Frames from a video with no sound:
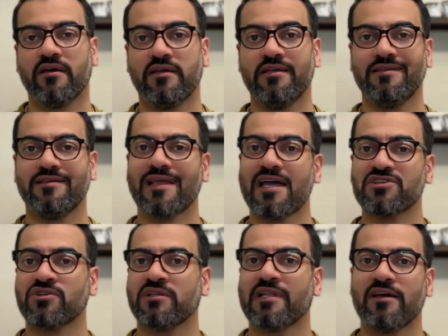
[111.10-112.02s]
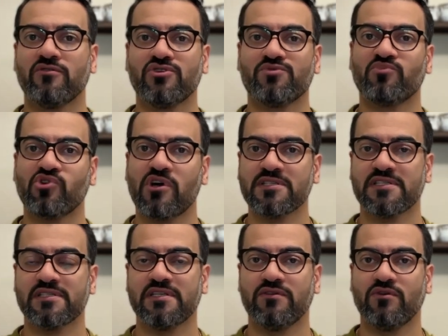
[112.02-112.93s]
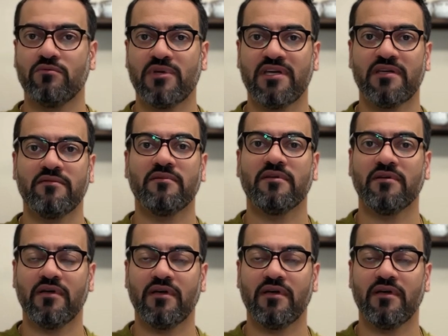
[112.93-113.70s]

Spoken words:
In the natural language processing domain,